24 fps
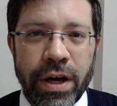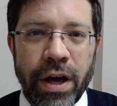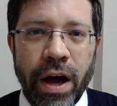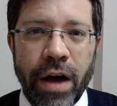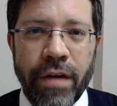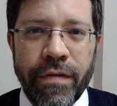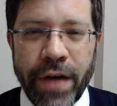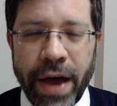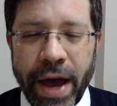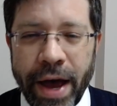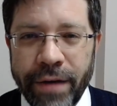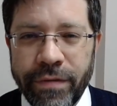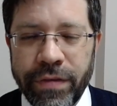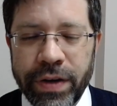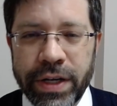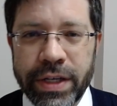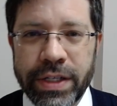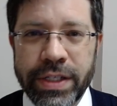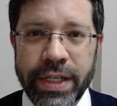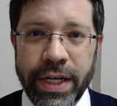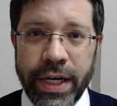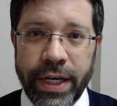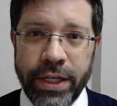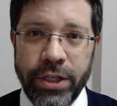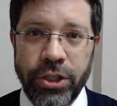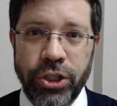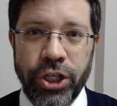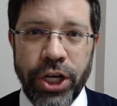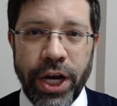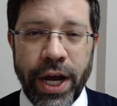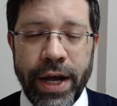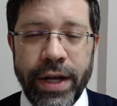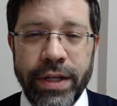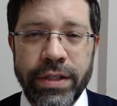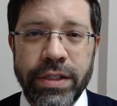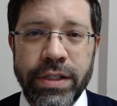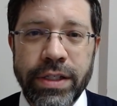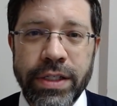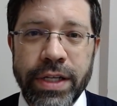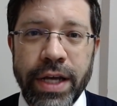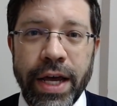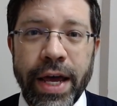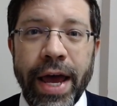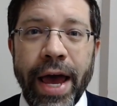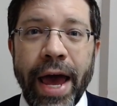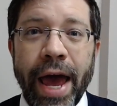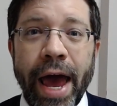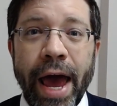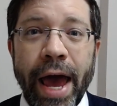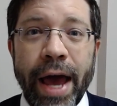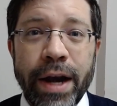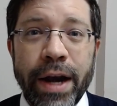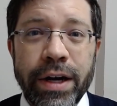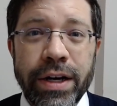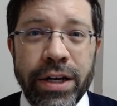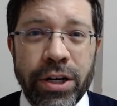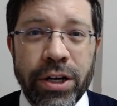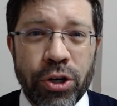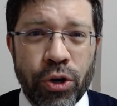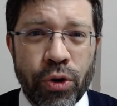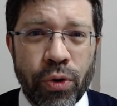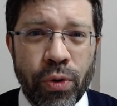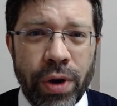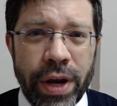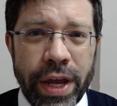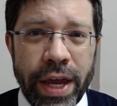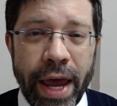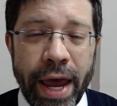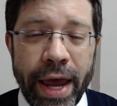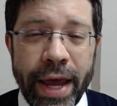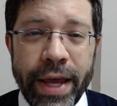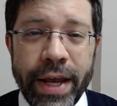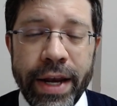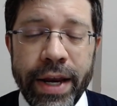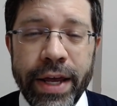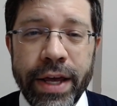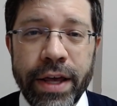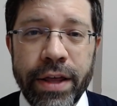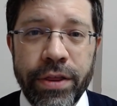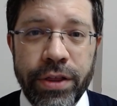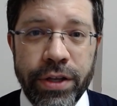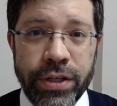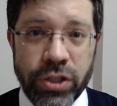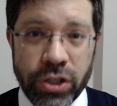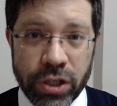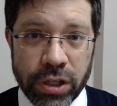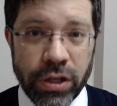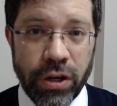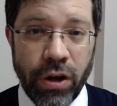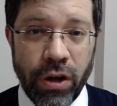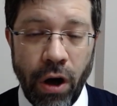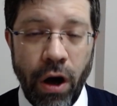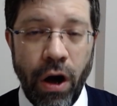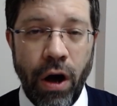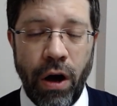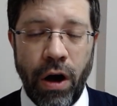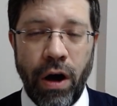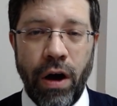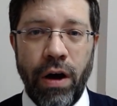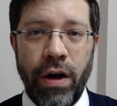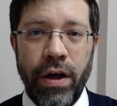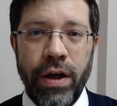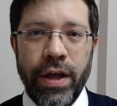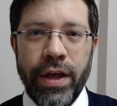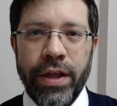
of having a second chance and creating this law